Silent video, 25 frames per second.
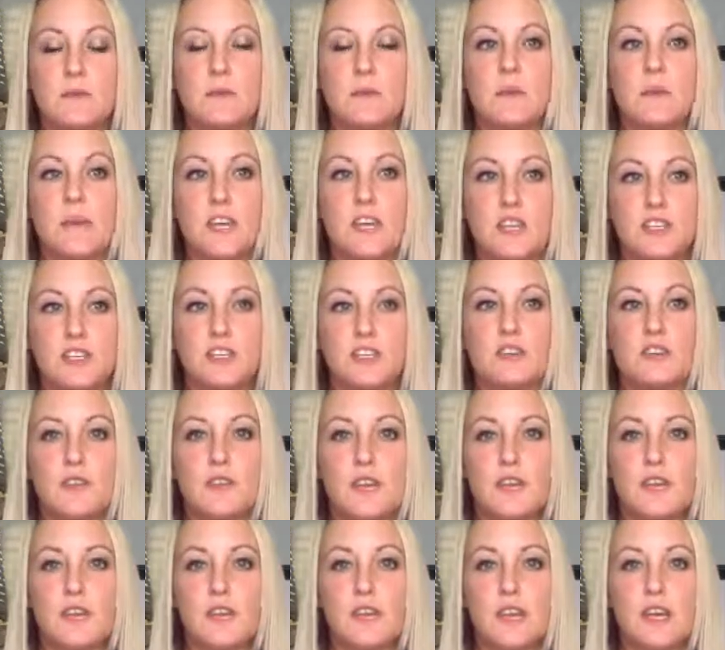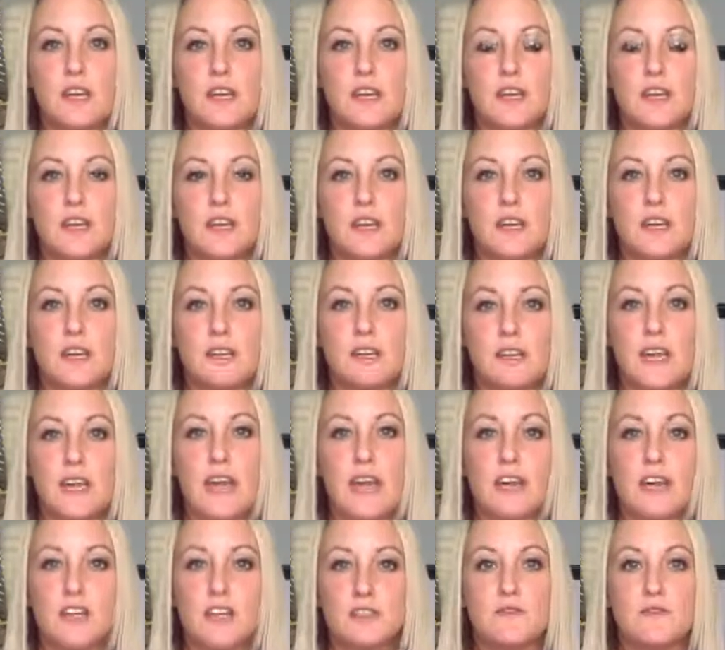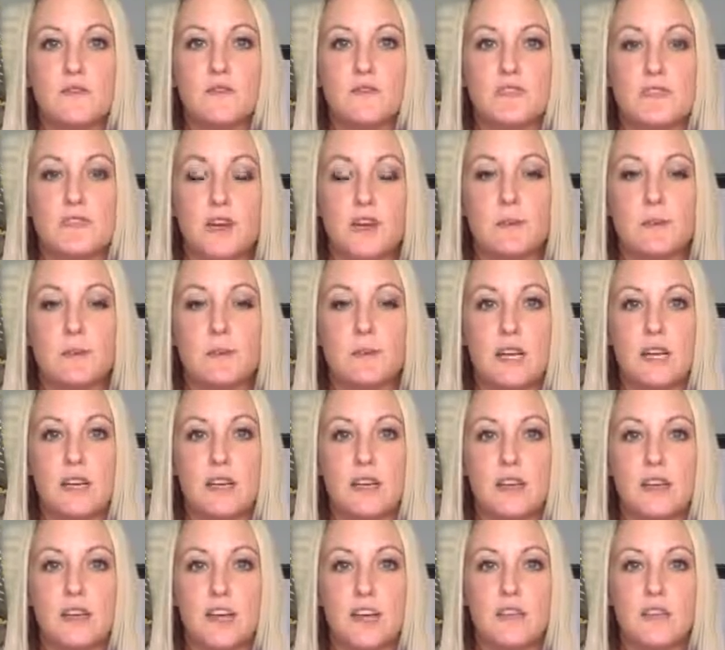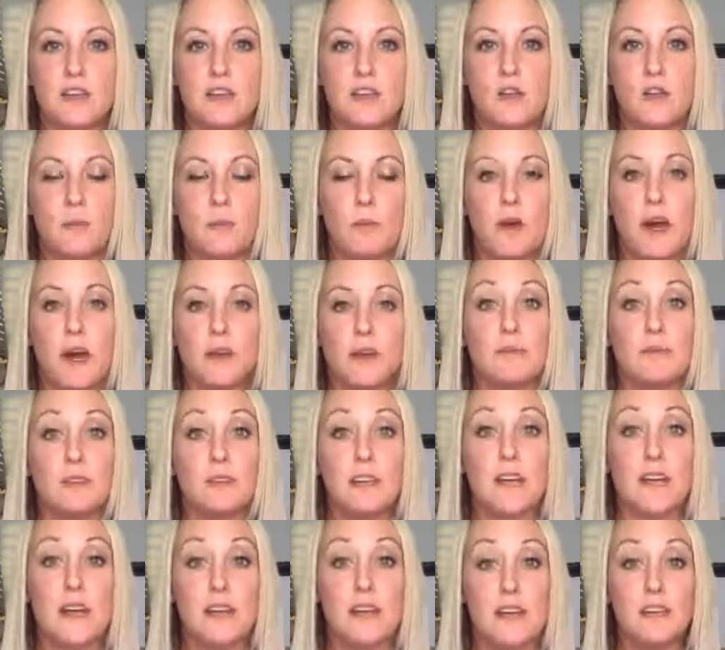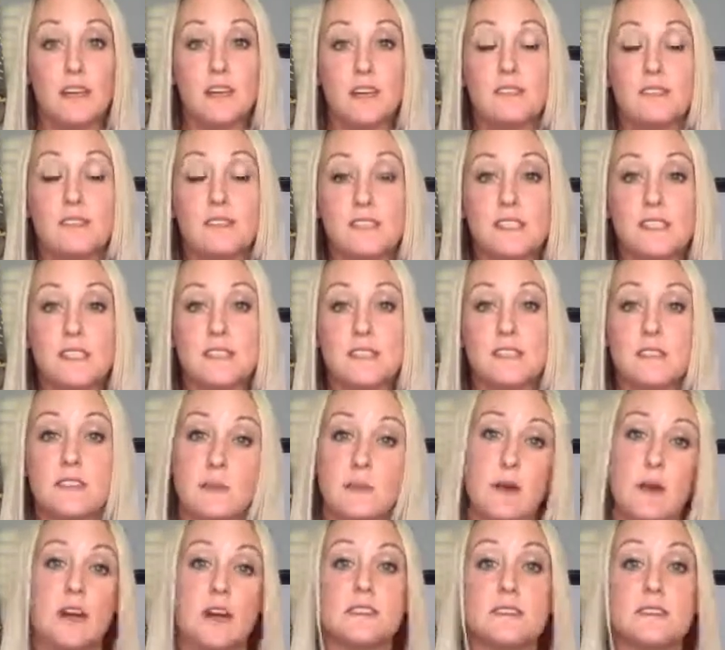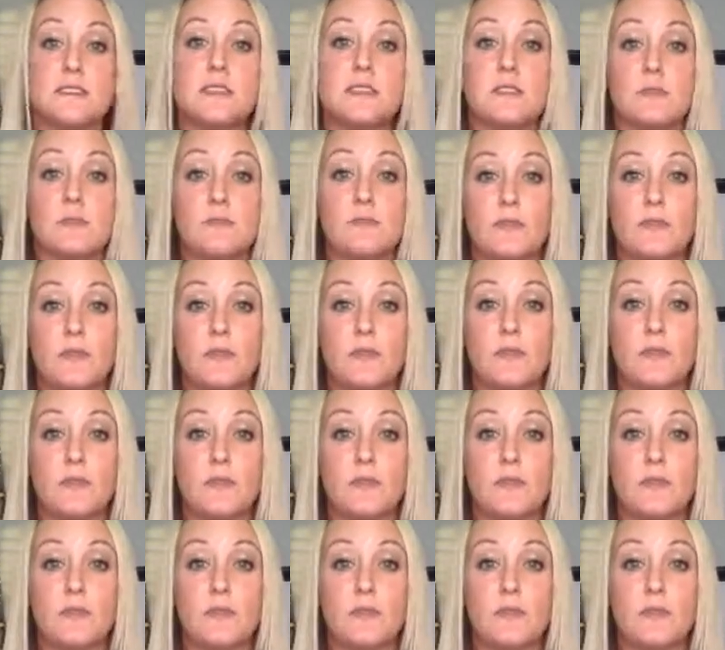to making sure that the cash flow is coming in and that your bottom line stays in the positive.